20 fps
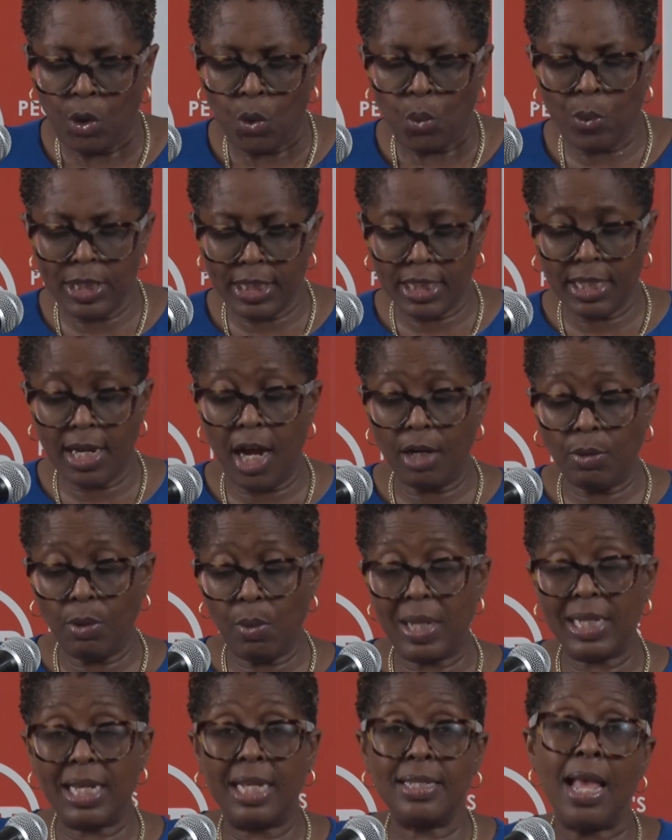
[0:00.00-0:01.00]
We start with
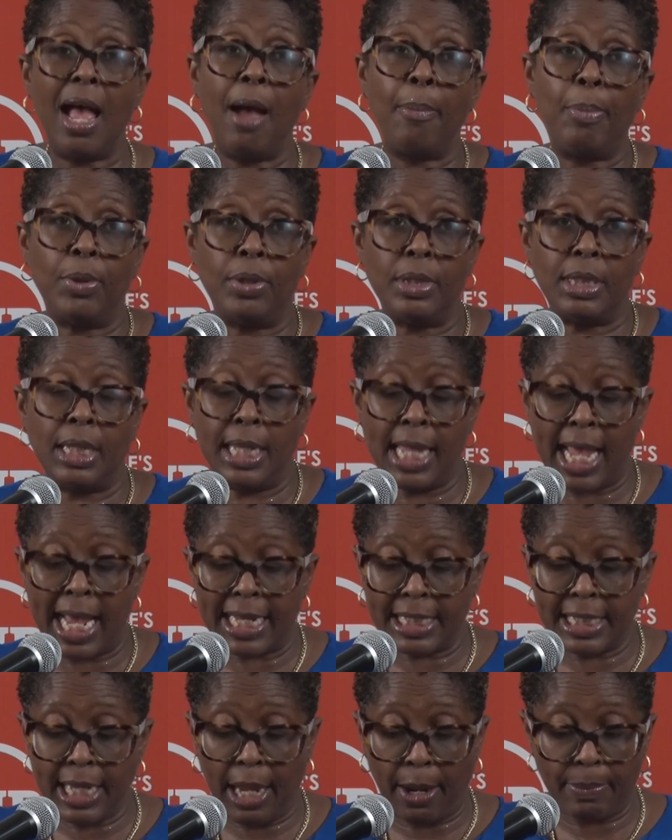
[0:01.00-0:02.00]
what has happened in the
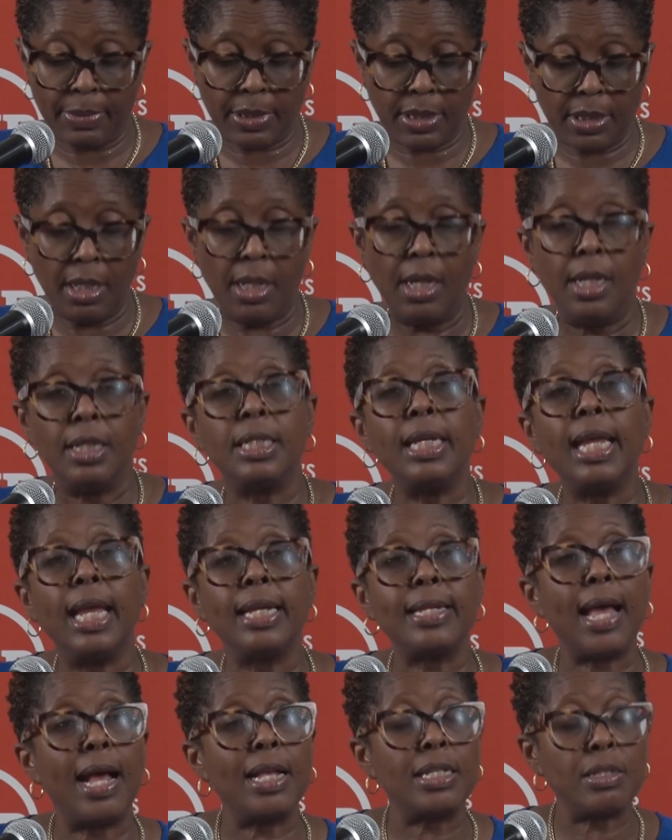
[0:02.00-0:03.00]
attempt to
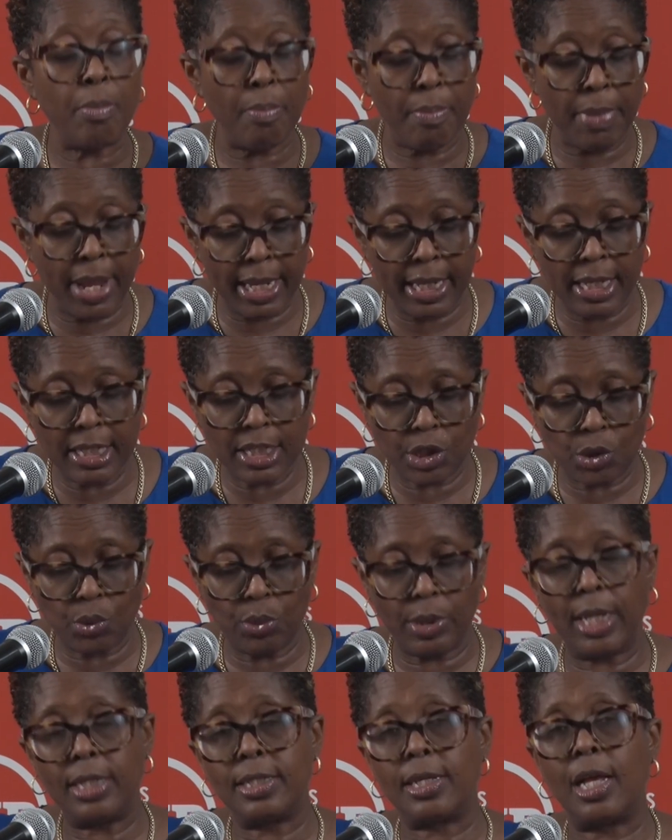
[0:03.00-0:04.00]
get as many
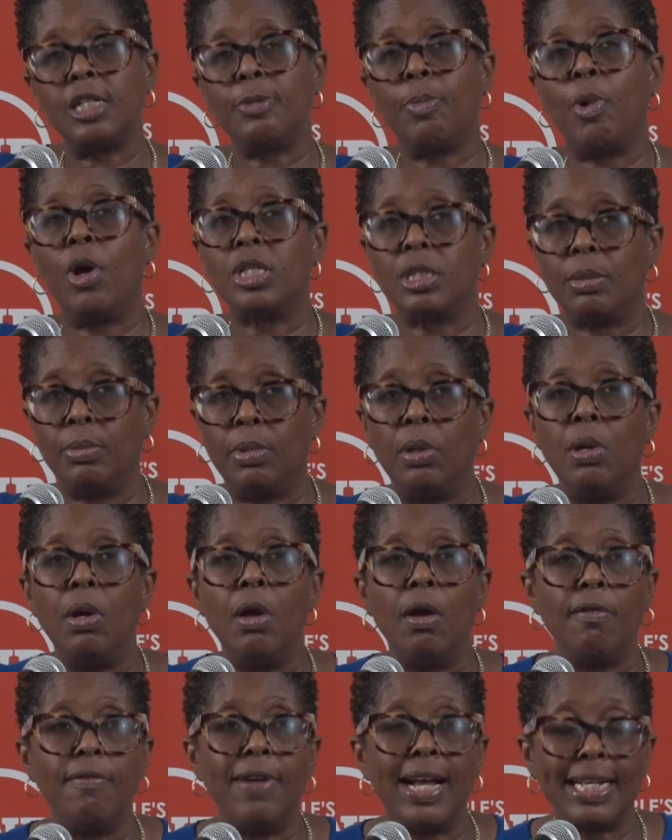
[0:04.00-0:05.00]
students as possible
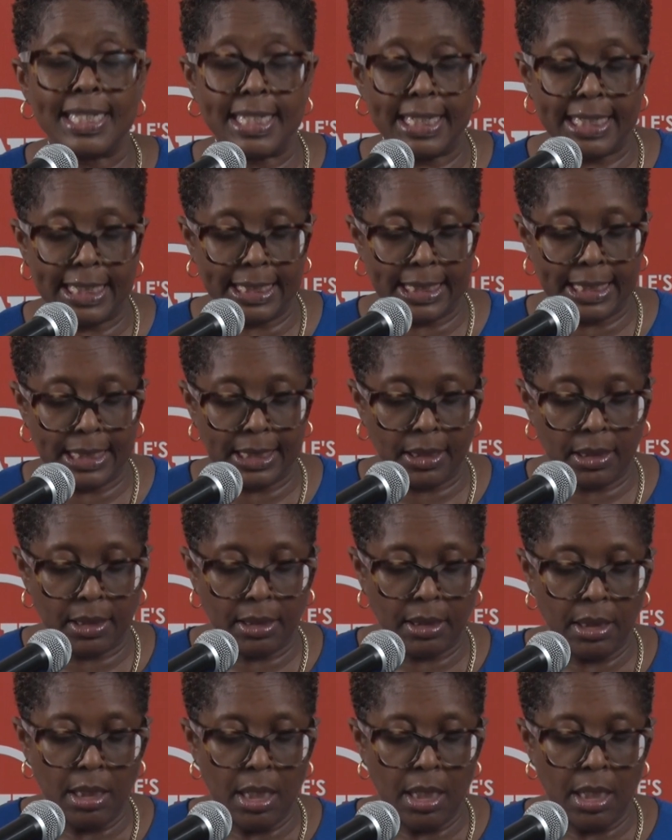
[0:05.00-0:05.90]
vaccinated.